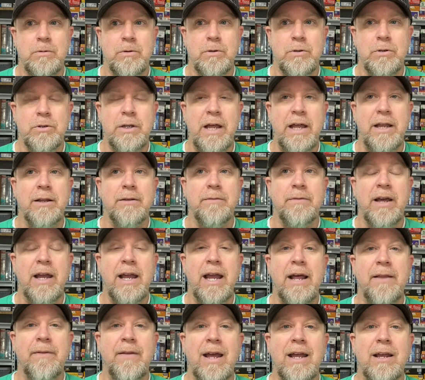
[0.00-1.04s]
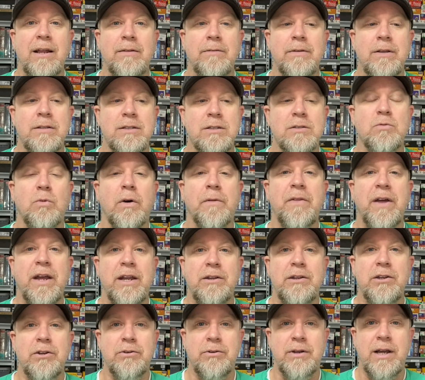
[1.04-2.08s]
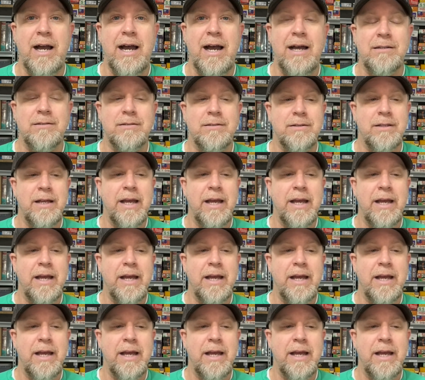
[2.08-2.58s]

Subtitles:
this is what they do, guys.